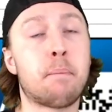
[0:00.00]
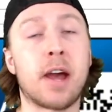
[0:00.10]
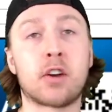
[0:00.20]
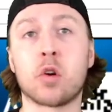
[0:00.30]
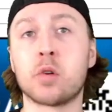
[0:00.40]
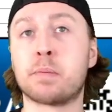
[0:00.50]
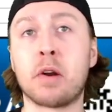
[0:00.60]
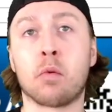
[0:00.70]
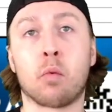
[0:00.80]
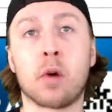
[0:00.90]
Petro's
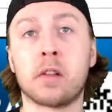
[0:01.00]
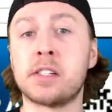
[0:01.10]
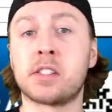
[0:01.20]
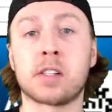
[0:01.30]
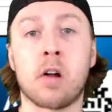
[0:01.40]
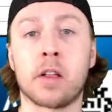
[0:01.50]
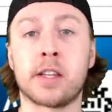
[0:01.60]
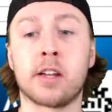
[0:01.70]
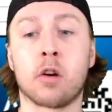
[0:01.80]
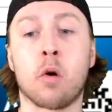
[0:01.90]
been really solid
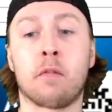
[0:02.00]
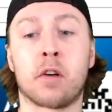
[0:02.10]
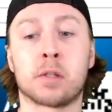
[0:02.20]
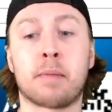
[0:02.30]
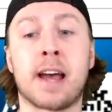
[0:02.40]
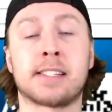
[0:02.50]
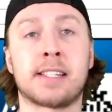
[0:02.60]
here over his past